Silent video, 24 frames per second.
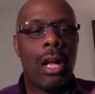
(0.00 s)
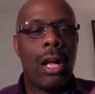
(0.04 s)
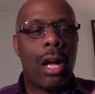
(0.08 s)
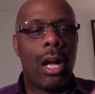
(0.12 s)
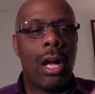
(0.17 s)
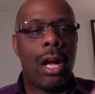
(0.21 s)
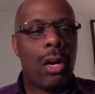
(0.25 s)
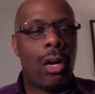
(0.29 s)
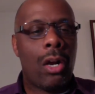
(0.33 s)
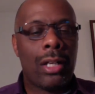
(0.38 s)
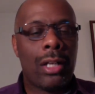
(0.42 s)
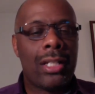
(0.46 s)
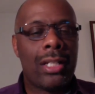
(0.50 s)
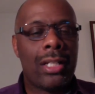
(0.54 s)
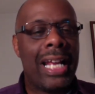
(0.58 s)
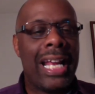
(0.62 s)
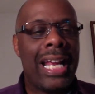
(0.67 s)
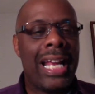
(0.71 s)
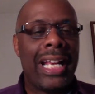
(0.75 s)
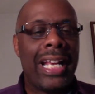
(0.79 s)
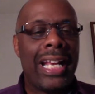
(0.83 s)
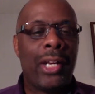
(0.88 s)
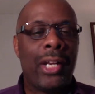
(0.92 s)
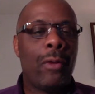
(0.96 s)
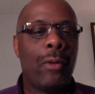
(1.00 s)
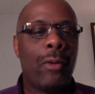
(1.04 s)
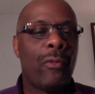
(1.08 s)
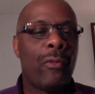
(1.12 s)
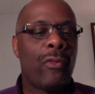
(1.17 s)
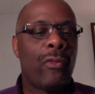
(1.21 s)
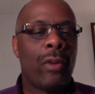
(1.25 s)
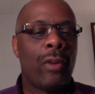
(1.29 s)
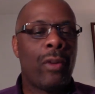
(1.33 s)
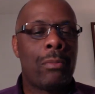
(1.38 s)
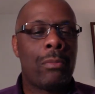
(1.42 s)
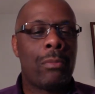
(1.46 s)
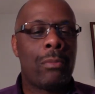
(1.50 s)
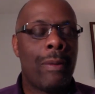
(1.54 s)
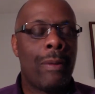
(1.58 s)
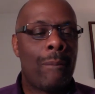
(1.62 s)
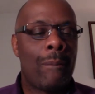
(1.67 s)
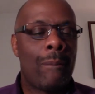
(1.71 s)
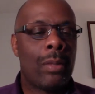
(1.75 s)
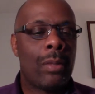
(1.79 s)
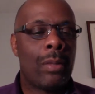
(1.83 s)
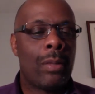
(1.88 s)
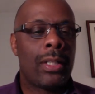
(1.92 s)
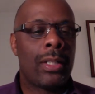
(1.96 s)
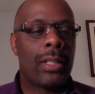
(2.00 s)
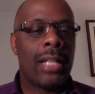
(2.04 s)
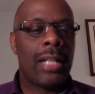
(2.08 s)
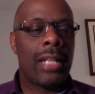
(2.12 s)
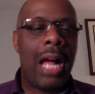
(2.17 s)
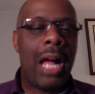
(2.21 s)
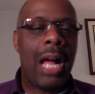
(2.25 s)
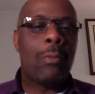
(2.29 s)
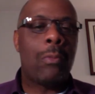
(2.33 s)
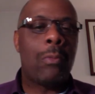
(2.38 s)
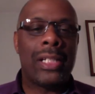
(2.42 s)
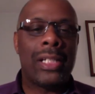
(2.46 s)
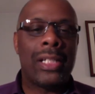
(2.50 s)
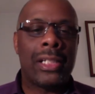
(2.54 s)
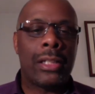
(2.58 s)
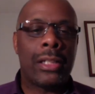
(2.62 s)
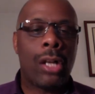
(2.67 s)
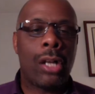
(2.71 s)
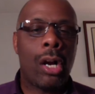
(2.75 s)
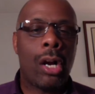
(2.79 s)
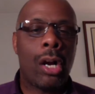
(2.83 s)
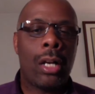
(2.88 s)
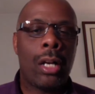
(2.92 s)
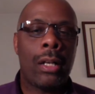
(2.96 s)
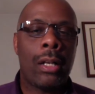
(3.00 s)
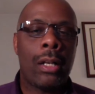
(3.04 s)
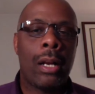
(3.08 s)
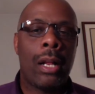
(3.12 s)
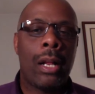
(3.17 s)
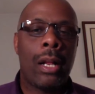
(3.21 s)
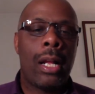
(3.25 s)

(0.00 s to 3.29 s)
are going to take you from the time we start